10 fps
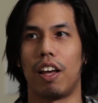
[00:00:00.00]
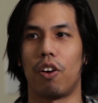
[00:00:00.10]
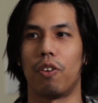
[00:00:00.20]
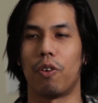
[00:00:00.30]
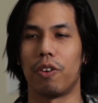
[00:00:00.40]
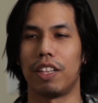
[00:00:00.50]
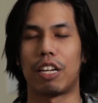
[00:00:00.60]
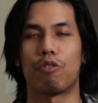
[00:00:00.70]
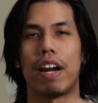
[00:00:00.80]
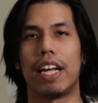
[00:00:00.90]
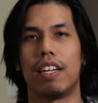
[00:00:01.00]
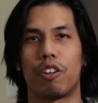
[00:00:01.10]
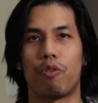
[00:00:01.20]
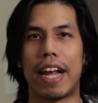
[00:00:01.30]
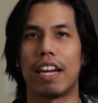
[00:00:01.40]
or like
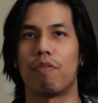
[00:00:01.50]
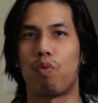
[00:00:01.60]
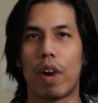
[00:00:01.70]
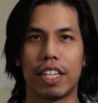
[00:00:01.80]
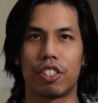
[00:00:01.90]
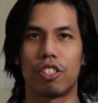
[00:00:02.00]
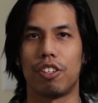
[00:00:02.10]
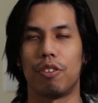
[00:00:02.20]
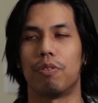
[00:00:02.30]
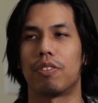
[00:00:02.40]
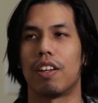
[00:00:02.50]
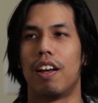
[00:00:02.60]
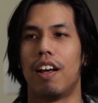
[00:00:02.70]
creative ways to use